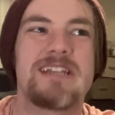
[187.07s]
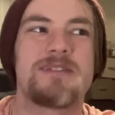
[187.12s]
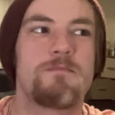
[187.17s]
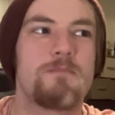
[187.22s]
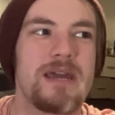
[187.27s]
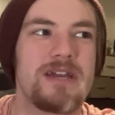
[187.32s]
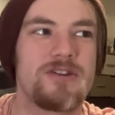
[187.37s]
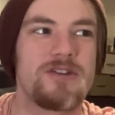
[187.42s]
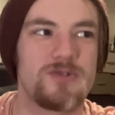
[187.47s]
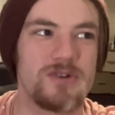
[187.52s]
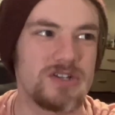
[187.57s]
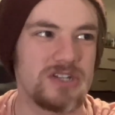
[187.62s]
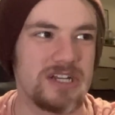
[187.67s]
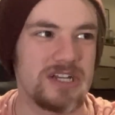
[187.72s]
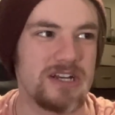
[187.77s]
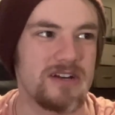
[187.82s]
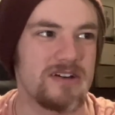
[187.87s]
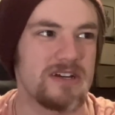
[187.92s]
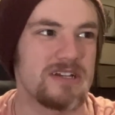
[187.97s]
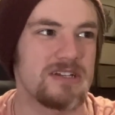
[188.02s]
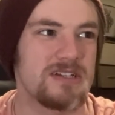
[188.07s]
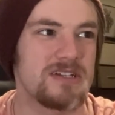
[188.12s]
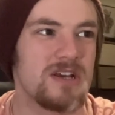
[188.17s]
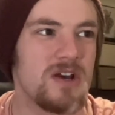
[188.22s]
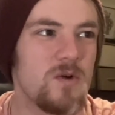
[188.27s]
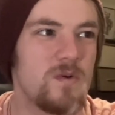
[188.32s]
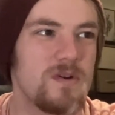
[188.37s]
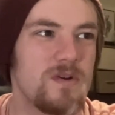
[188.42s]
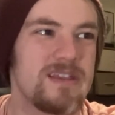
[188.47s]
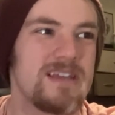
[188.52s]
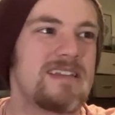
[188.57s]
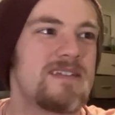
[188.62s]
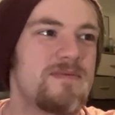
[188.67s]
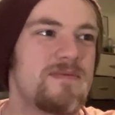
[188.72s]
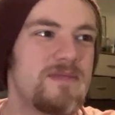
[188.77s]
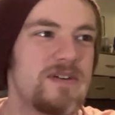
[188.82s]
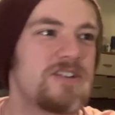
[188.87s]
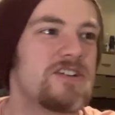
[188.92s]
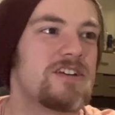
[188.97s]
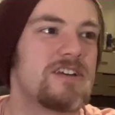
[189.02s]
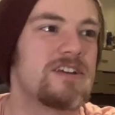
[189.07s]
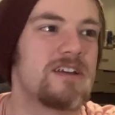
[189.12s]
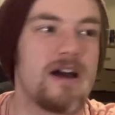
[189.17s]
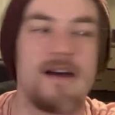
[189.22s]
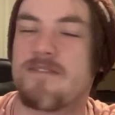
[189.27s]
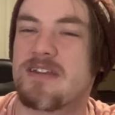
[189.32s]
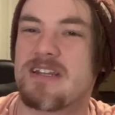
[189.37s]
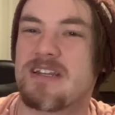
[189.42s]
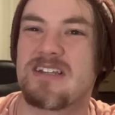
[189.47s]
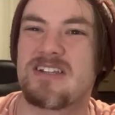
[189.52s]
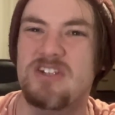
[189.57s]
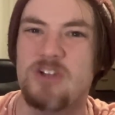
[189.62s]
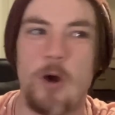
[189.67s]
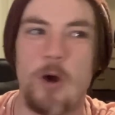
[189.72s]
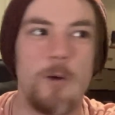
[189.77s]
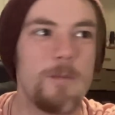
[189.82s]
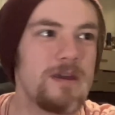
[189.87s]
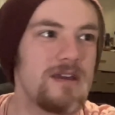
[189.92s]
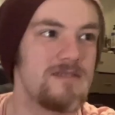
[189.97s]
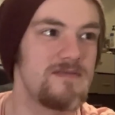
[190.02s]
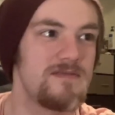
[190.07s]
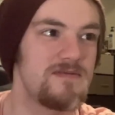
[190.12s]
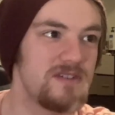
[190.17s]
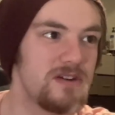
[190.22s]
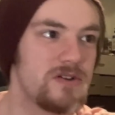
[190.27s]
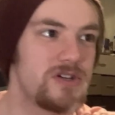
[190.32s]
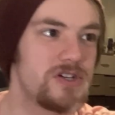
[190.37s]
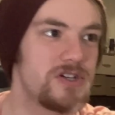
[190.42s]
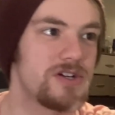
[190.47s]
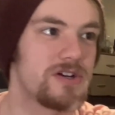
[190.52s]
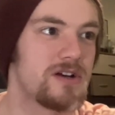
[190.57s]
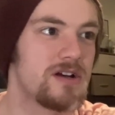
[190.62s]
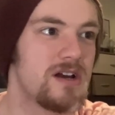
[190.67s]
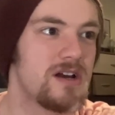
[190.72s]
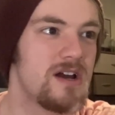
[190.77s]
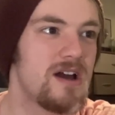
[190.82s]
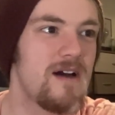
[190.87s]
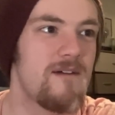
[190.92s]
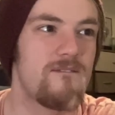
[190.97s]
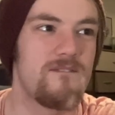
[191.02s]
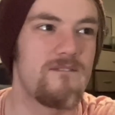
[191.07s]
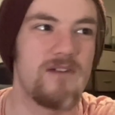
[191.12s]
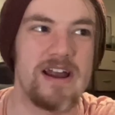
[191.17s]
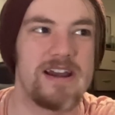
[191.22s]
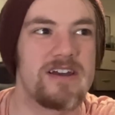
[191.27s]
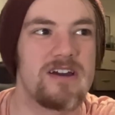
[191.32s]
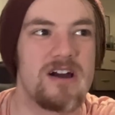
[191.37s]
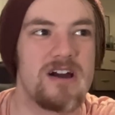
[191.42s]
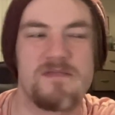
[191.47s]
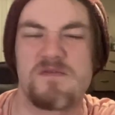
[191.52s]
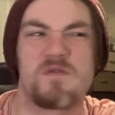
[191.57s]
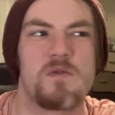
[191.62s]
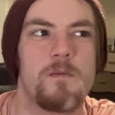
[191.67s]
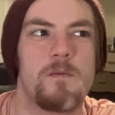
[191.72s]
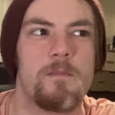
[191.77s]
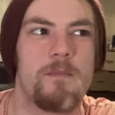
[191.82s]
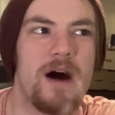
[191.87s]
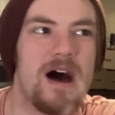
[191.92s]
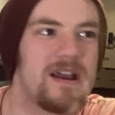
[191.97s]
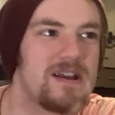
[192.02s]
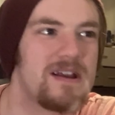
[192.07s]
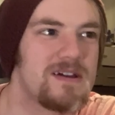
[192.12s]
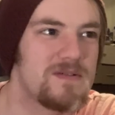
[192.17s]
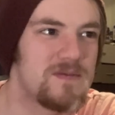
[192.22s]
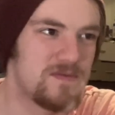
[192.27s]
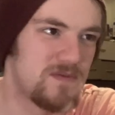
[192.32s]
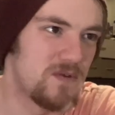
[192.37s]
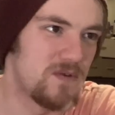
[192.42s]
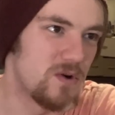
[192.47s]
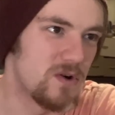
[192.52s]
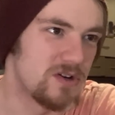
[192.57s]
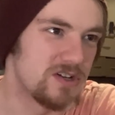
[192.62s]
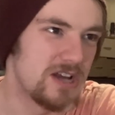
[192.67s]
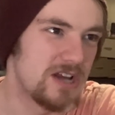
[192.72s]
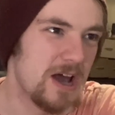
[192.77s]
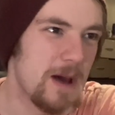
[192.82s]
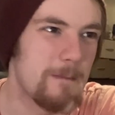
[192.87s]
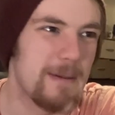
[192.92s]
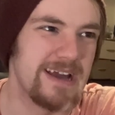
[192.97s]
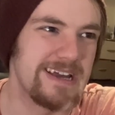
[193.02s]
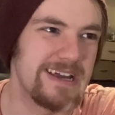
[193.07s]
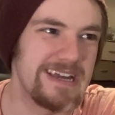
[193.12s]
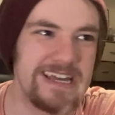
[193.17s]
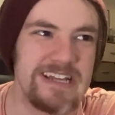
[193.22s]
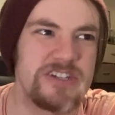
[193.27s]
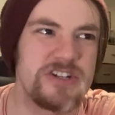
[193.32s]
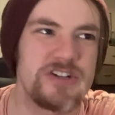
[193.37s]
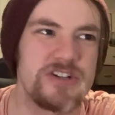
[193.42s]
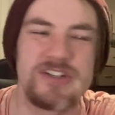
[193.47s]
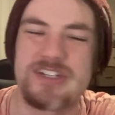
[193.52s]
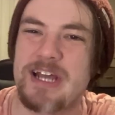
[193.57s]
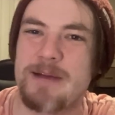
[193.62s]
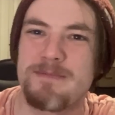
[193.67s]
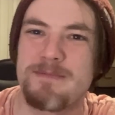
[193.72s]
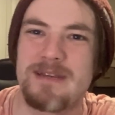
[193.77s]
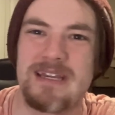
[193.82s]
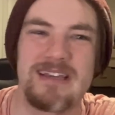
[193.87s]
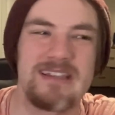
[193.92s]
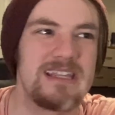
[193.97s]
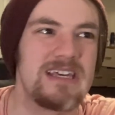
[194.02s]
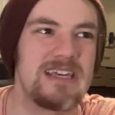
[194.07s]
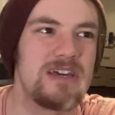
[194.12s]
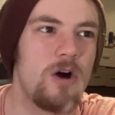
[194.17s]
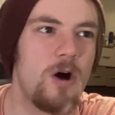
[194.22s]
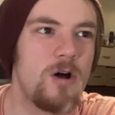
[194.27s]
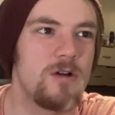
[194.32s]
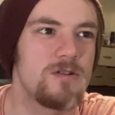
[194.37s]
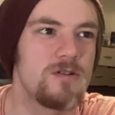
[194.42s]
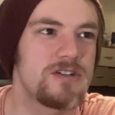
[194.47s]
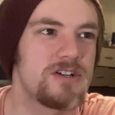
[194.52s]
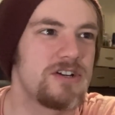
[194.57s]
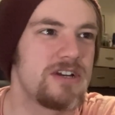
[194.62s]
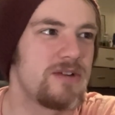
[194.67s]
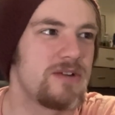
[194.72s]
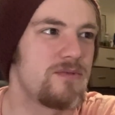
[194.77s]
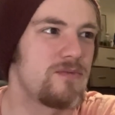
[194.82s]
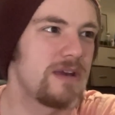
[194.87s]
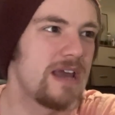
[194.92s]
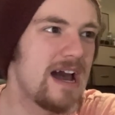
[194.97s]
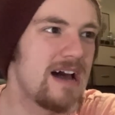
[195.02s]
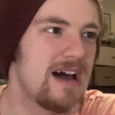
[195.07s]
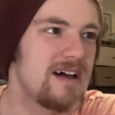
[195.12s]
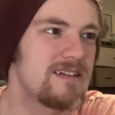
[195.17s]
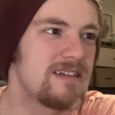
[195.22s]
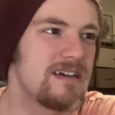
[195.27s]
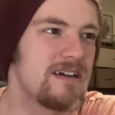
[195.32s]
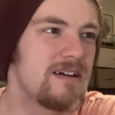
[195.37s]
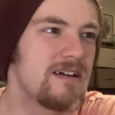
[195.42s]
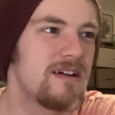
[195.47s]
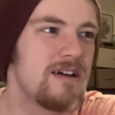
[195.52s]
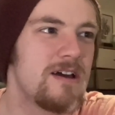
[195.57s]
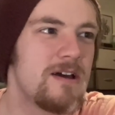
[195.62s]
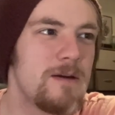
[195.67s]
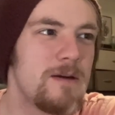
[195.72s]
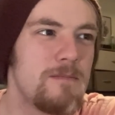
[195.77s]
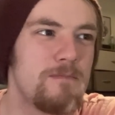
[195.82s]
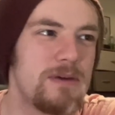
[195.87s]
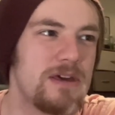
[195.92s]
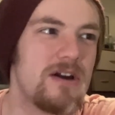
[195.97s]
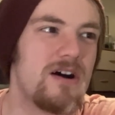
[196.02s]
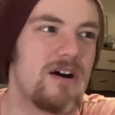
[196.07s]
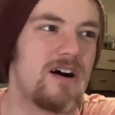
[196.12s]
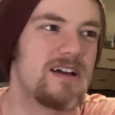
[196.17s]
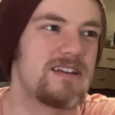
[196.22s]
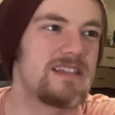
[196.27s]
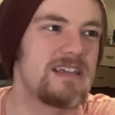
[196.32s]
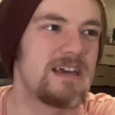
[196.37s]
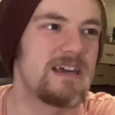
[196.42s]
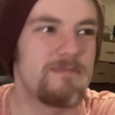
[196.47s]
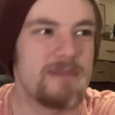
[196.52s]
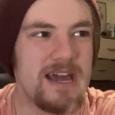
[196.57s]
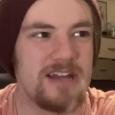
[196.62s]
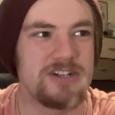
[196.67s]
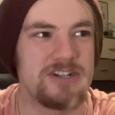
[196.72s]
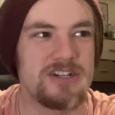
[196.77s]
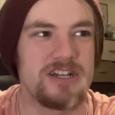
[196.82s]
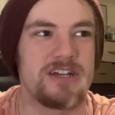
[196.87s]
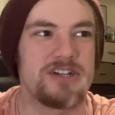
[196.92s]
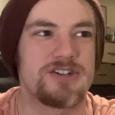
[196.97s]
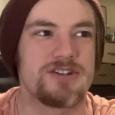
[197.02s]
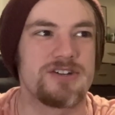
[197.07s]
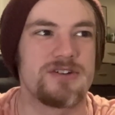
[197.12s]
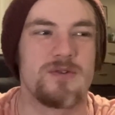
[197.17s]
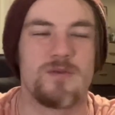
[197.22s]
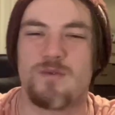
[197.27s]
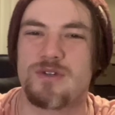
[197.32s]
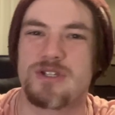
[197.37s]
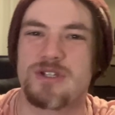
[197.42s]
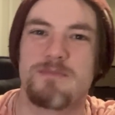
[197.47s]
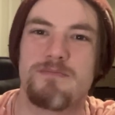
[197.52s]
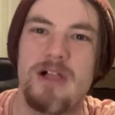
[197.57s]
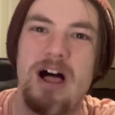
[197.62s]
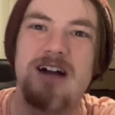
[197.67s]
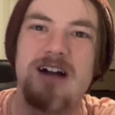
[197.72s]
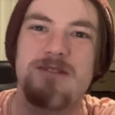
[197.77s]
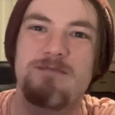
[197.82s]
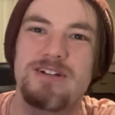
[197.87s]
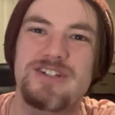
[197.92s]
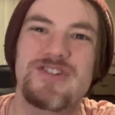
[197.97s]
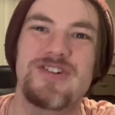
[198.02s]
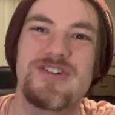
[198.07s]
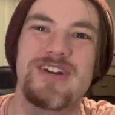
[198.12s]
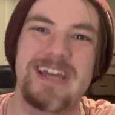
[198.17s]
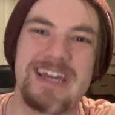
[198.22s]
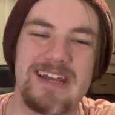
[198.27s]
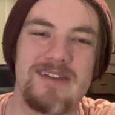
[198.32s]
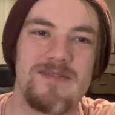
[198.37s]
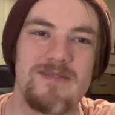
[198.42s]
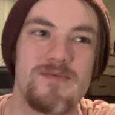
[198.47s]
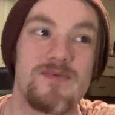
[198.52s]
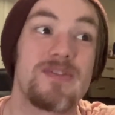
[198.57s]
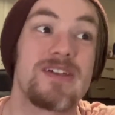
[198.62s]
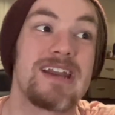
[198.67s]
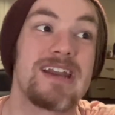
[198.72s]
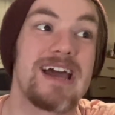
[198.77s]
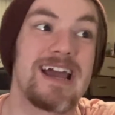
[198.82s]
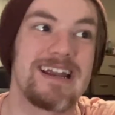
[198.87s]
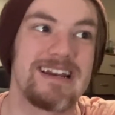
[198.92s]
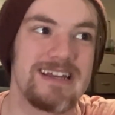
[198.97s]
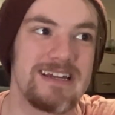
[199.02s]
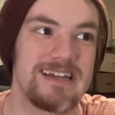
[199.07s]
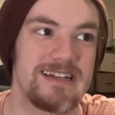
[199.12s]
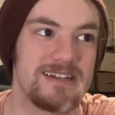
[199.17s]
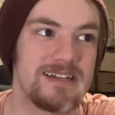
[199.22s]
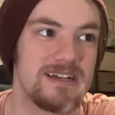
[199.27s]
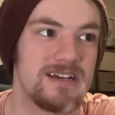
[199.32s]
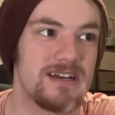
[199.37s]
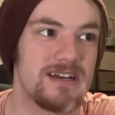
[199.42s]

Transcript: Matrix series, with its vision of a dystopian future fighting off a robotic force by intercepting the alternate reality beyond the imagination, was a blockbuster hit for the 90s.